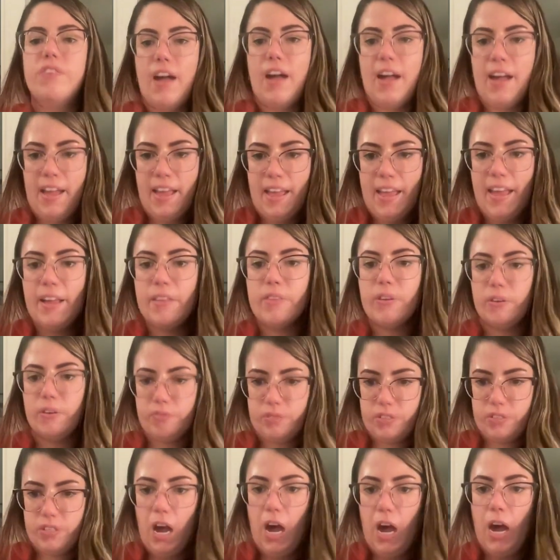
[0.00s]
ahead of
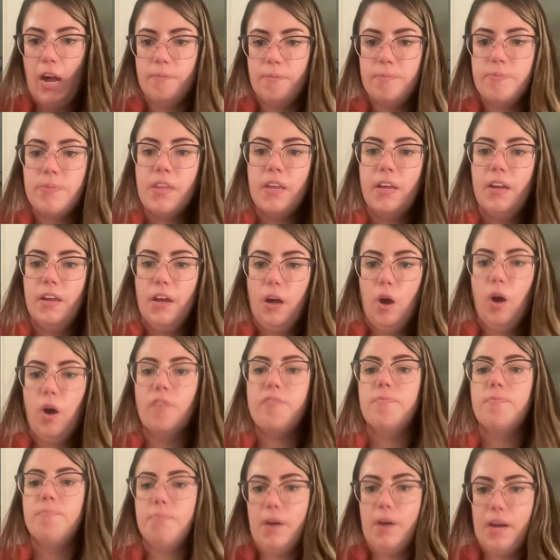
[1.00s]
time
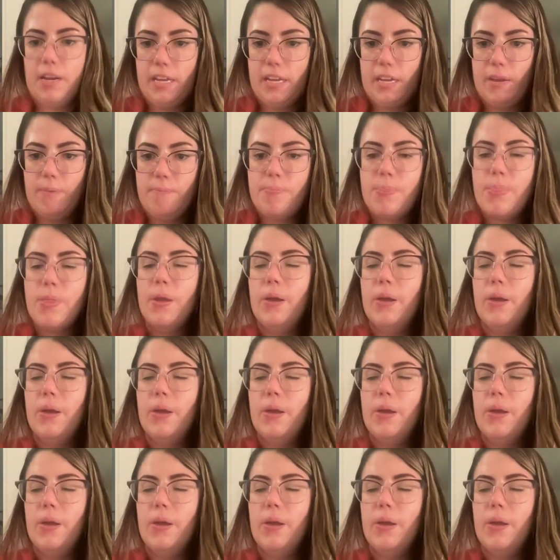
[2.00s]
of money